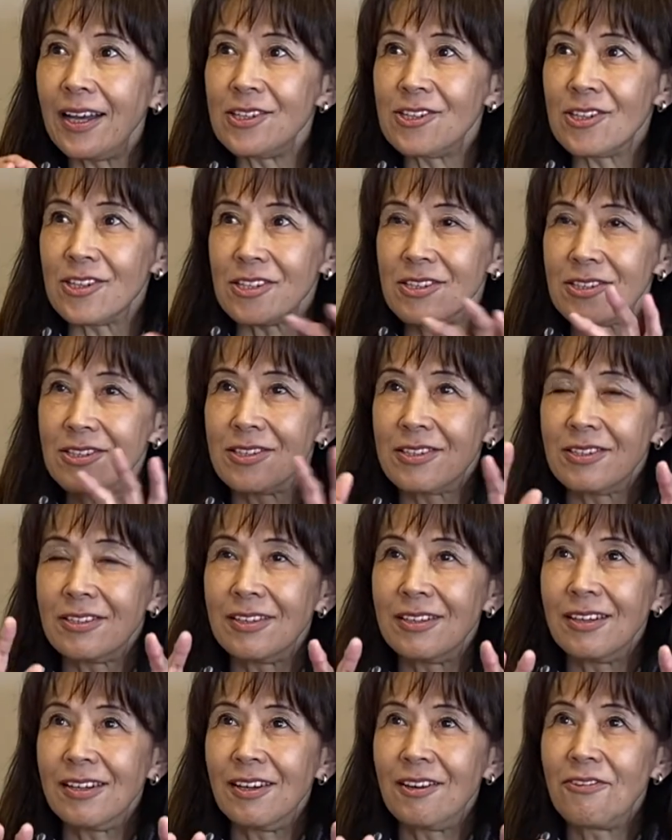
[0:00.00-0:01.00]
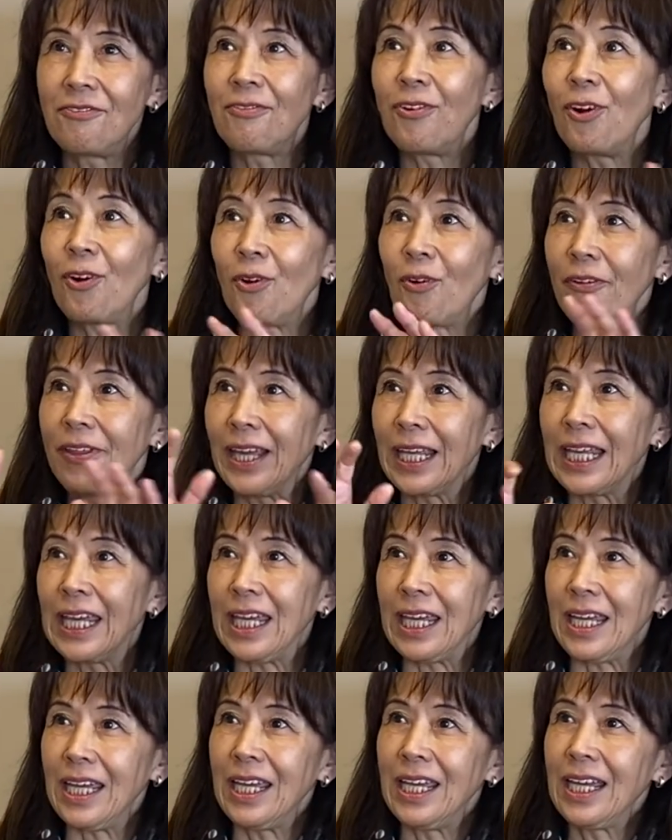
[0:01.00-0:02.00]
just follow the
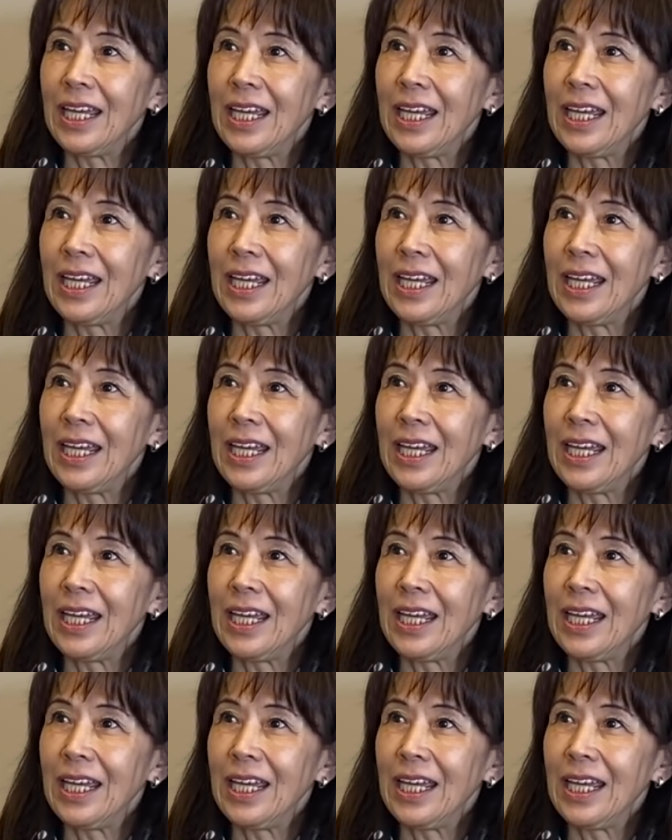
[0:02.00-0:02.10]
key.